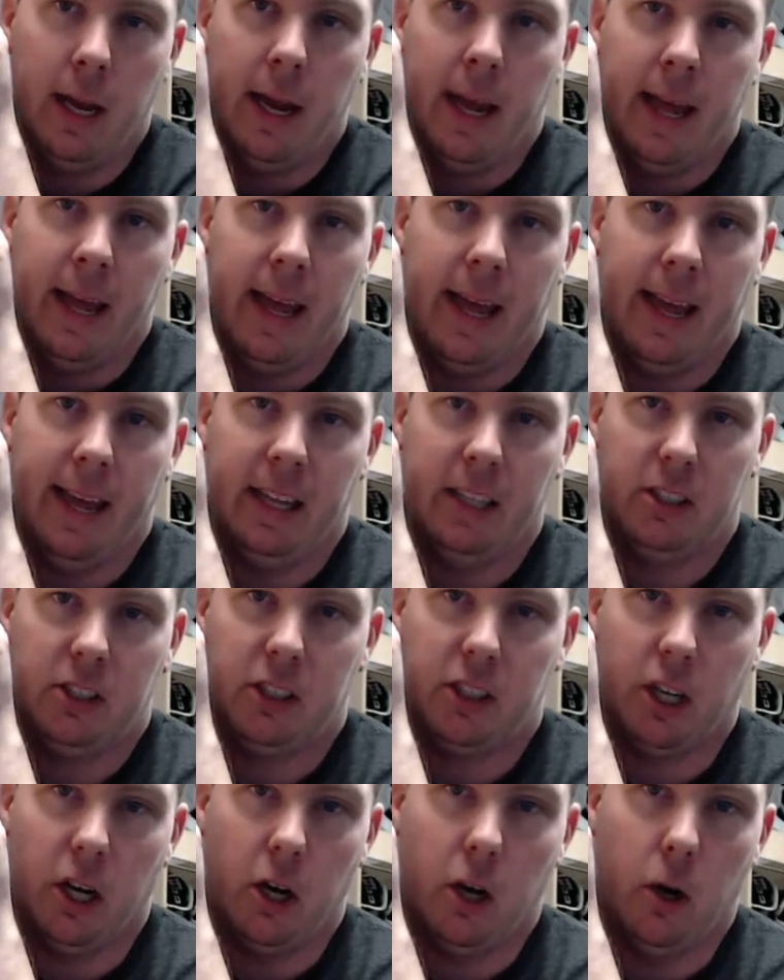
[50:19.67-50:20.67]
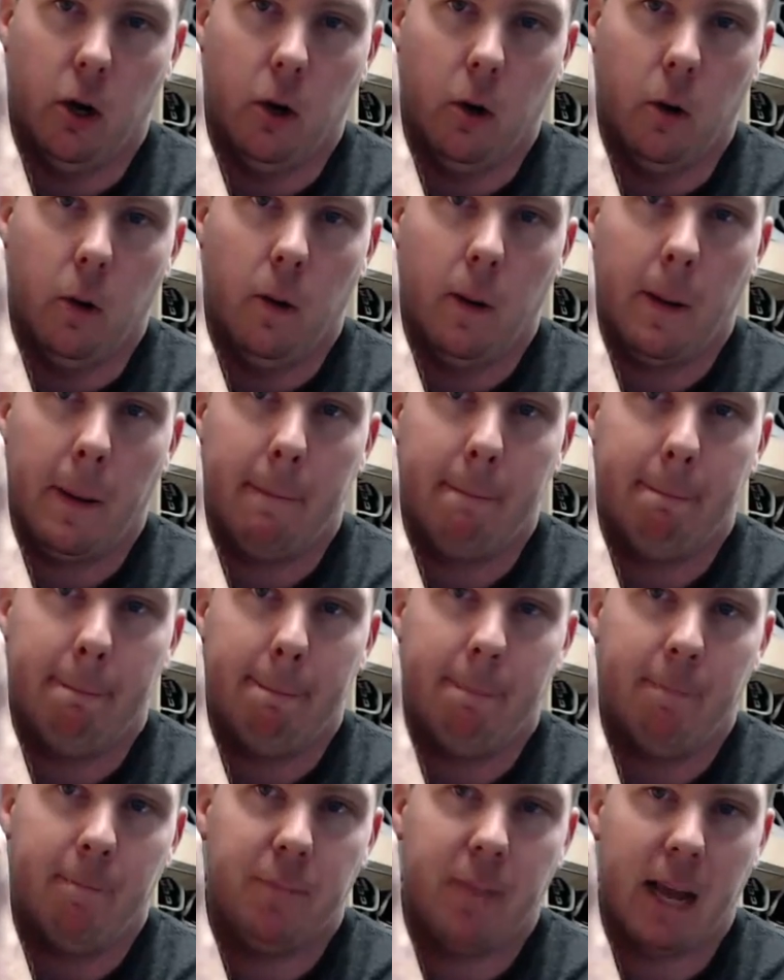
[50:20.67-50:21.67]
And so,
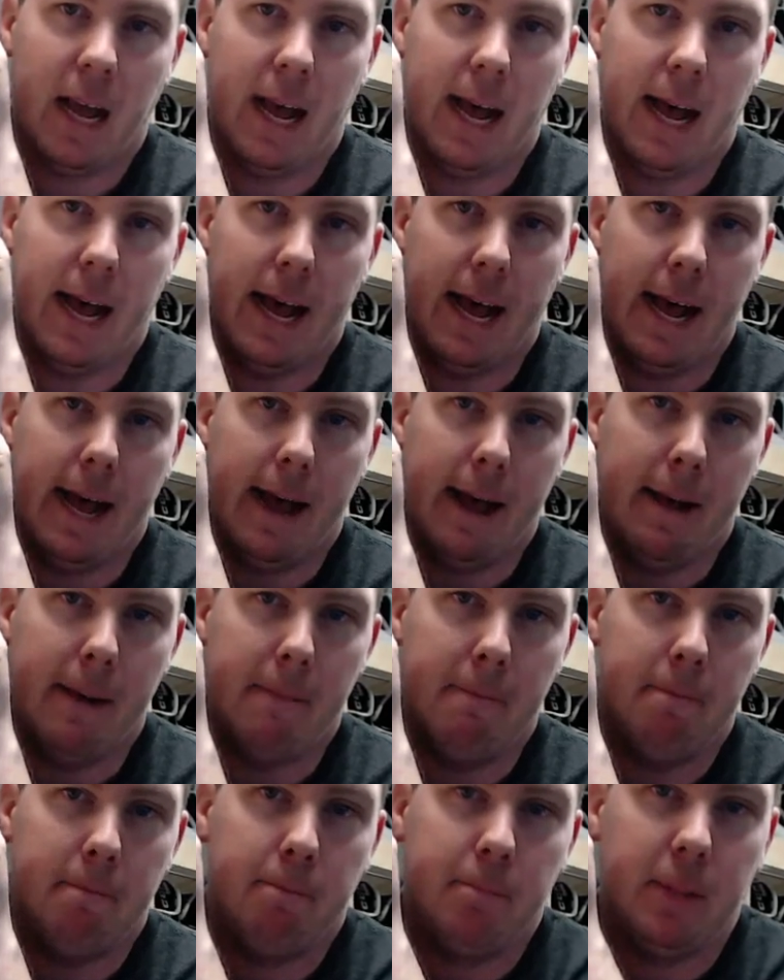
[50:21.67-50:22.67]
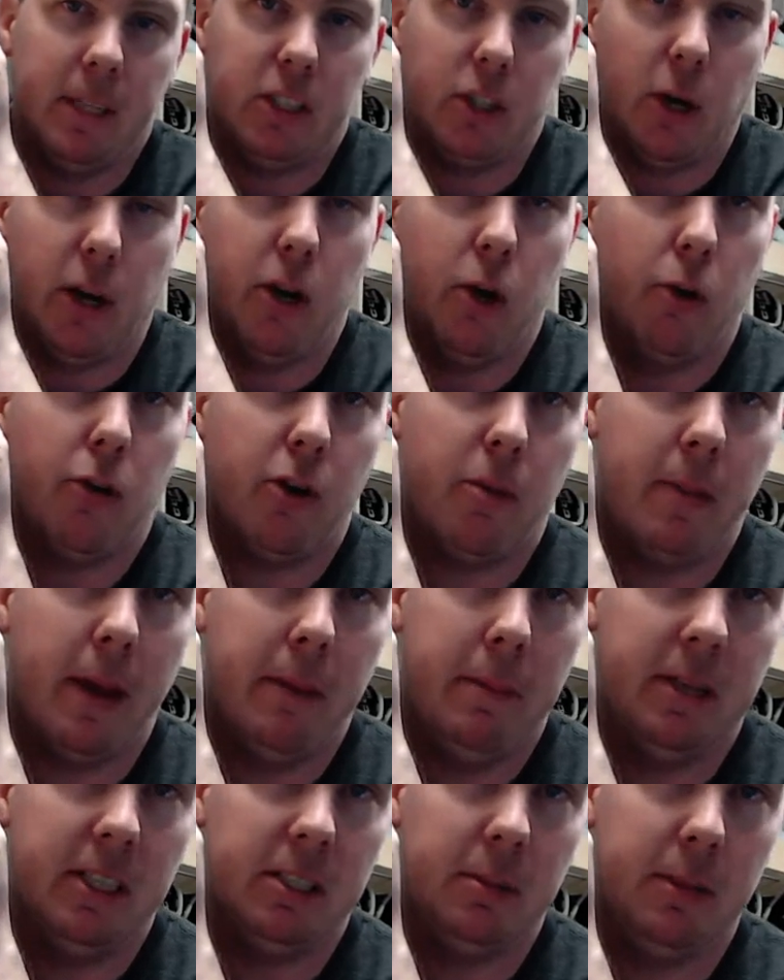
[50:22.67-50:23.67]
um, so I know there may be
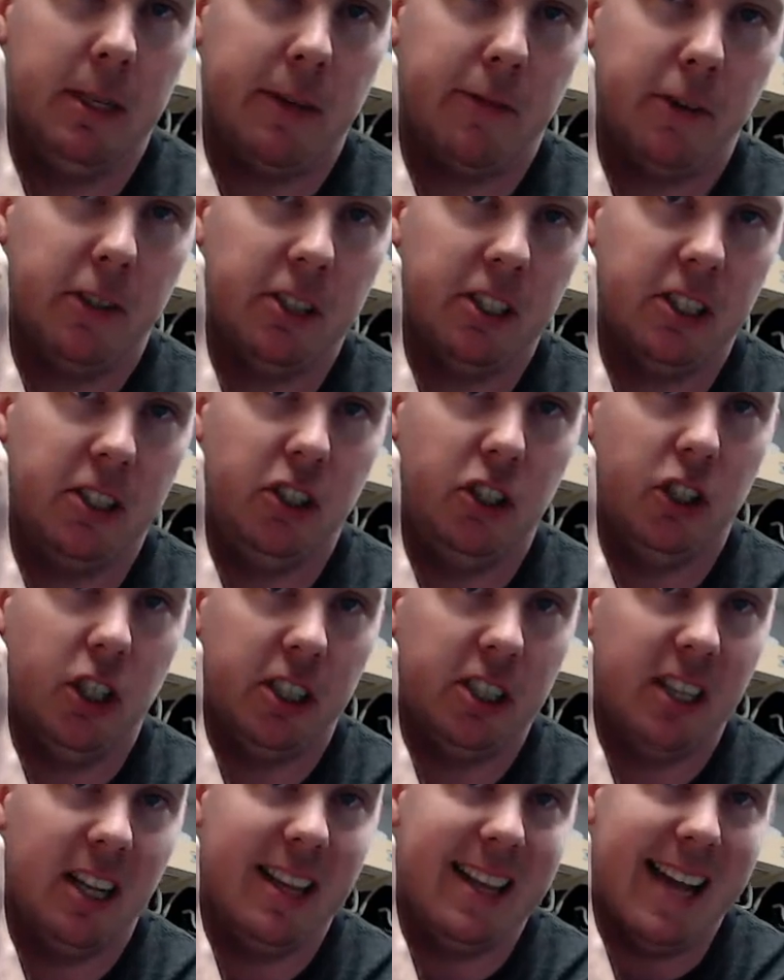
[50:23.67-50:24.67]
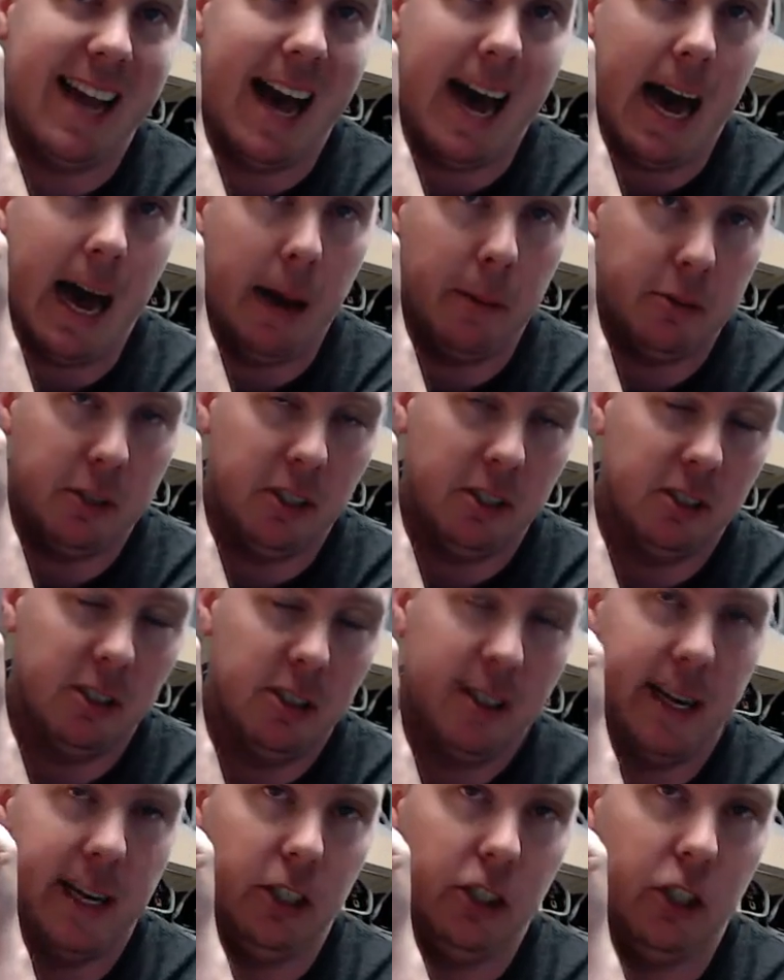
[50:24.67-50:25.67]
some differences just in the options that
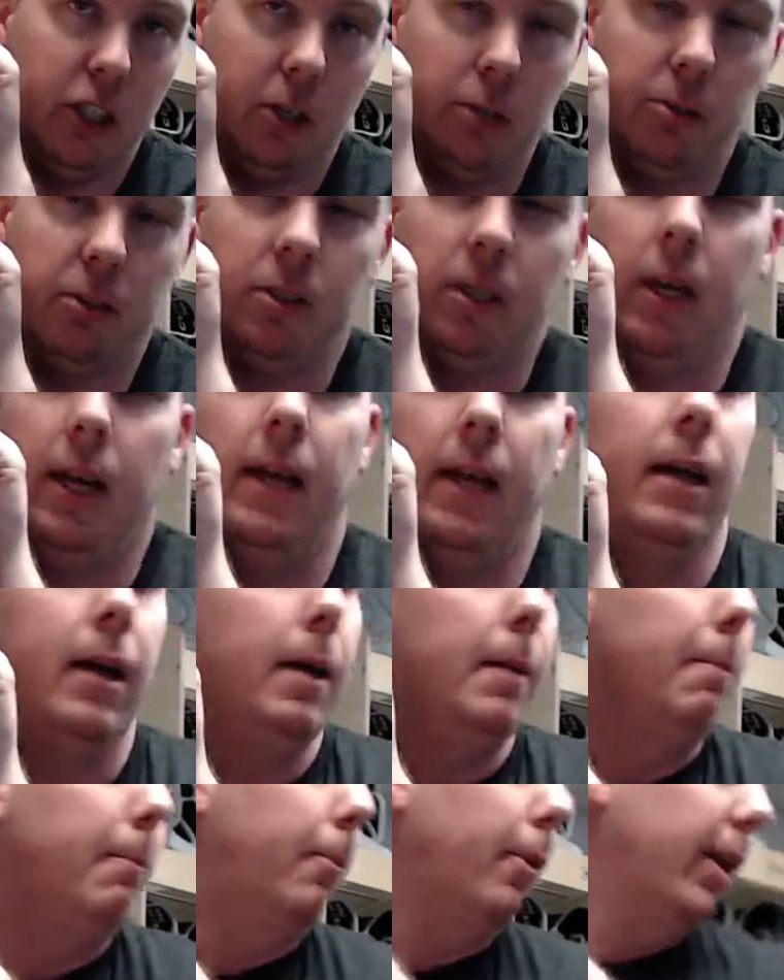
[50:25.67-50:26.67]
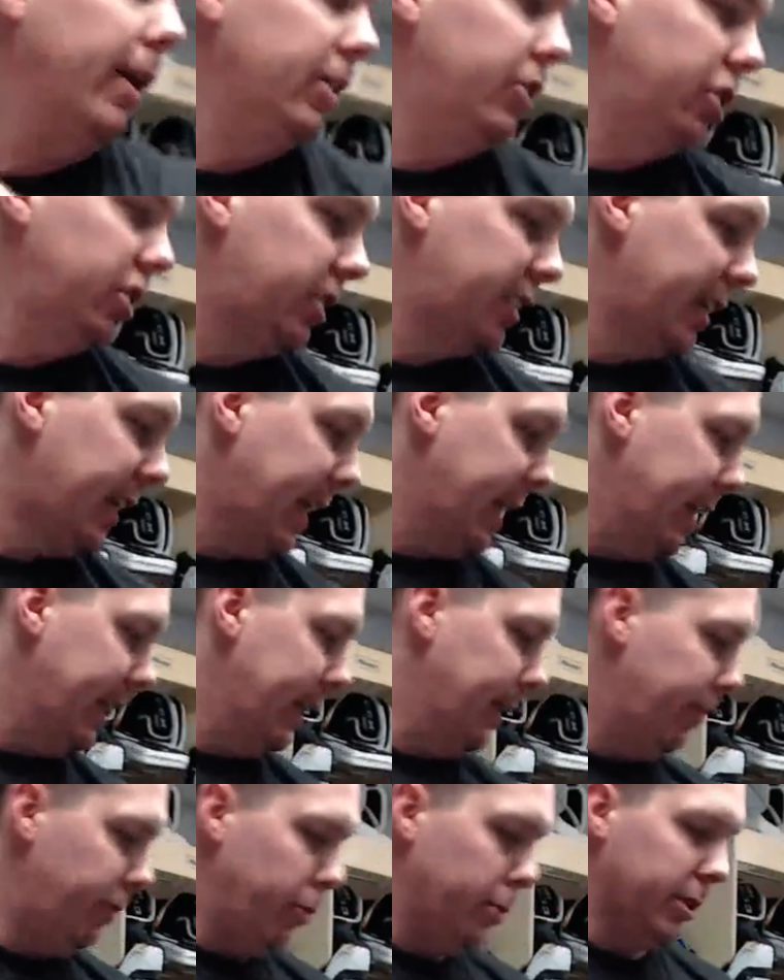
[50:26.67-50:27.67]
I chose. But just to kind of give
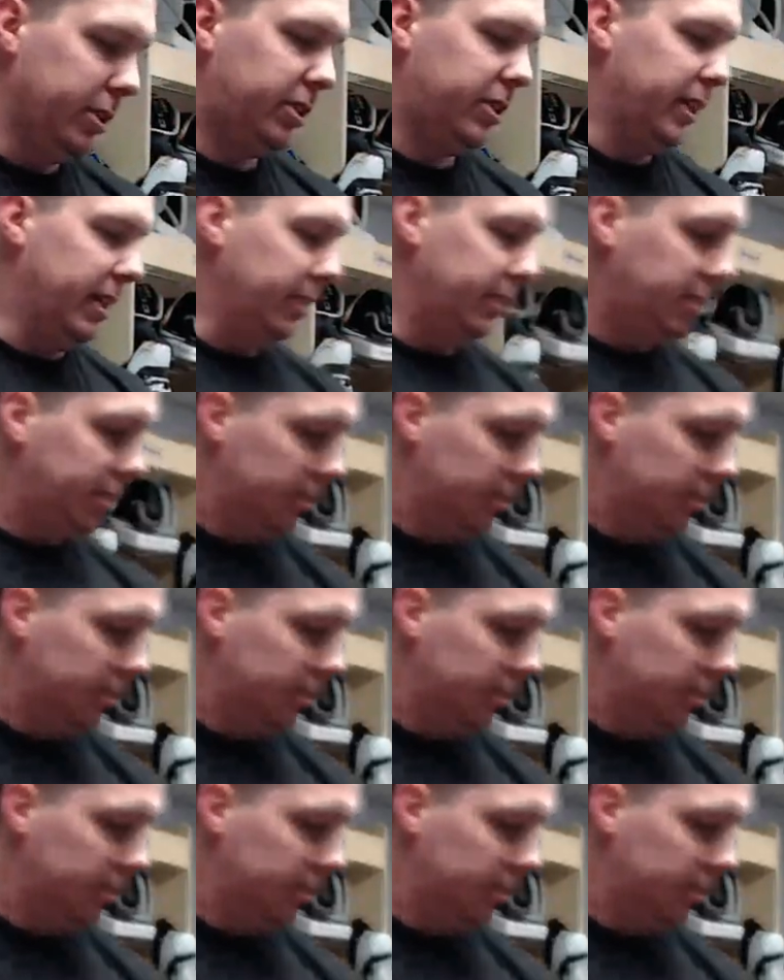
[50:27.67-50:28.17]
you a sense,